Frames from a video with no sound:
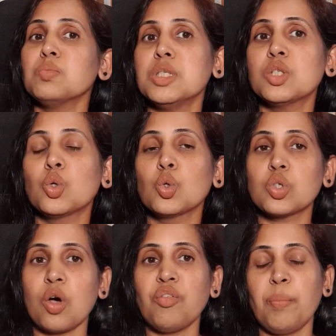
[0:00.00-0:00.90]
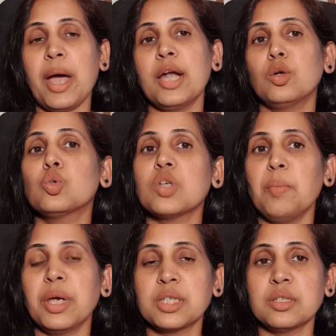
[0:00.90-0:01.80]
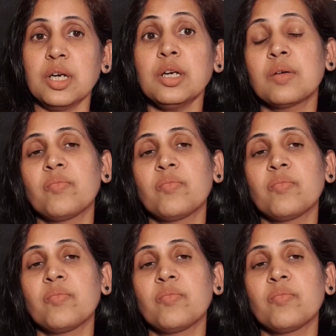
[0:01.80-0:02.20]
misuse of PAN to some extent